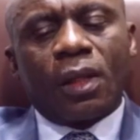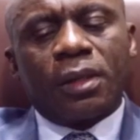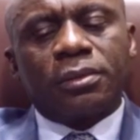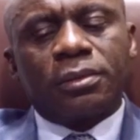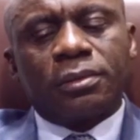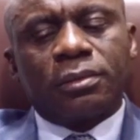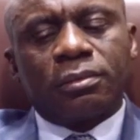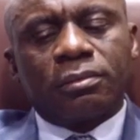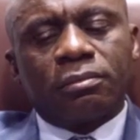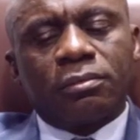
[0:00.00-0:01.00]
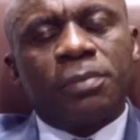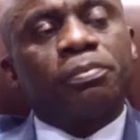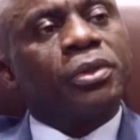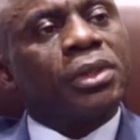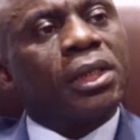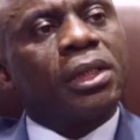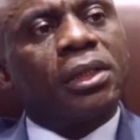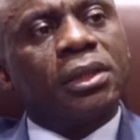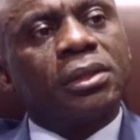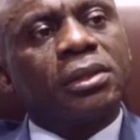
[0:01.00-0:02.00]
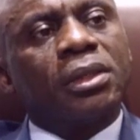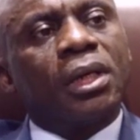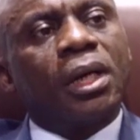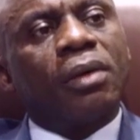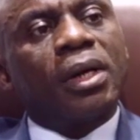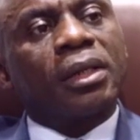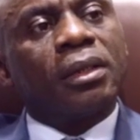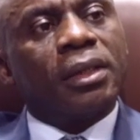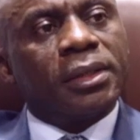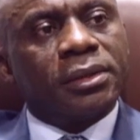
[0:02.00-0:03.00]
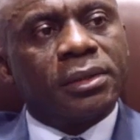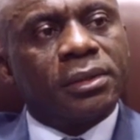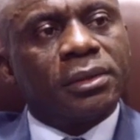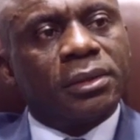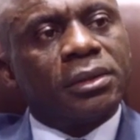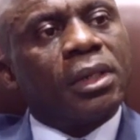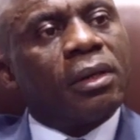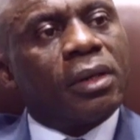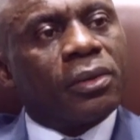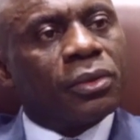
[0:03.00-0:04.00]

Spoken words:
And importantly, our clients, our